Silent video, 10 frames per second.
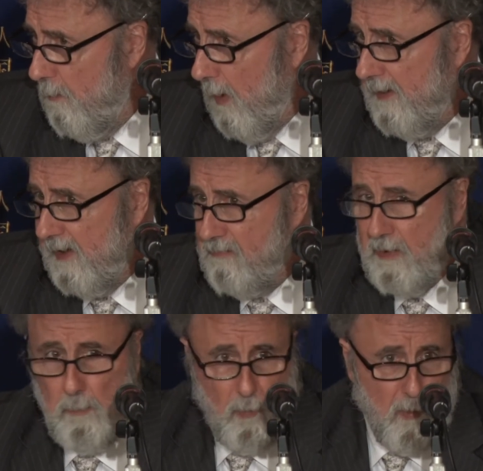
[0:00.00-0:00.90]
1
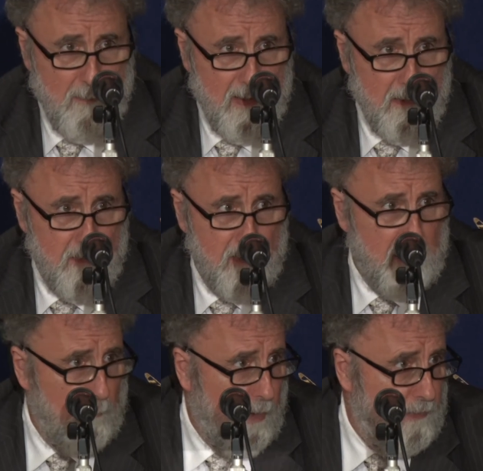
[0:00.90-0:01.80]
degree warmer than
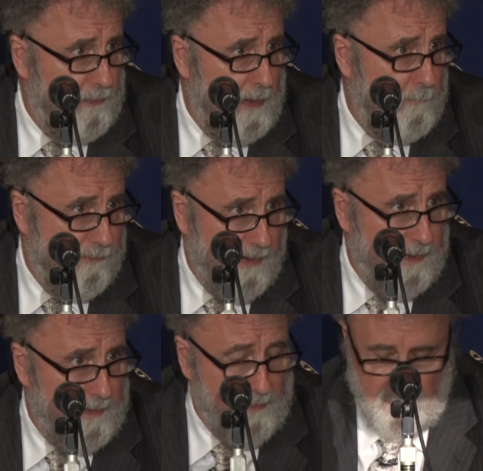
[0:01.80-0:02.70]
it was in
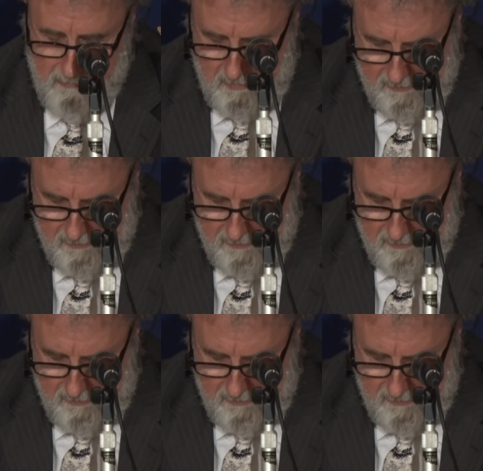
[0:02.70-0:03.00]
pre-industrial